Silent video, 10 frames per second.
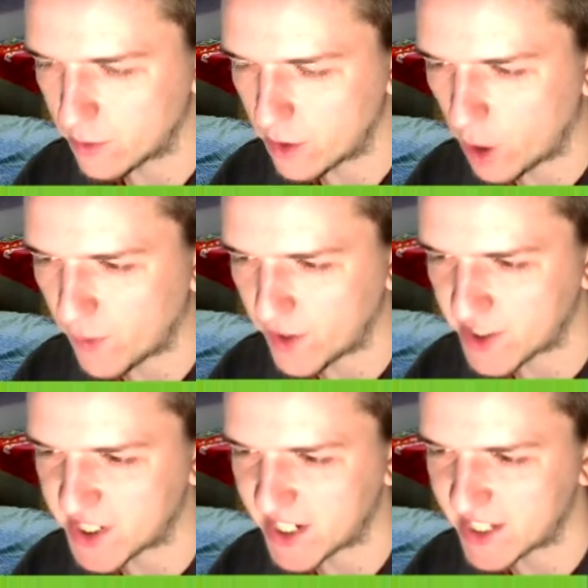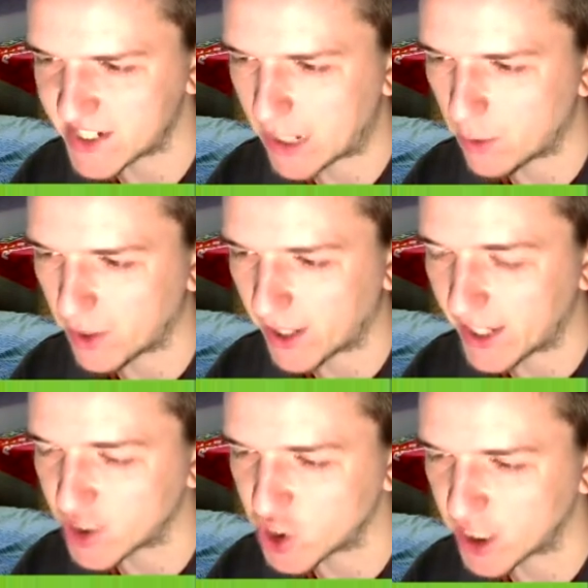hopefully to see this out with a
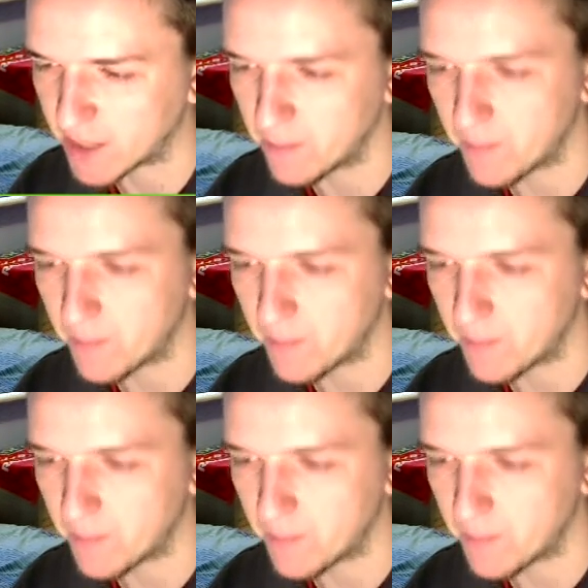clean sheet.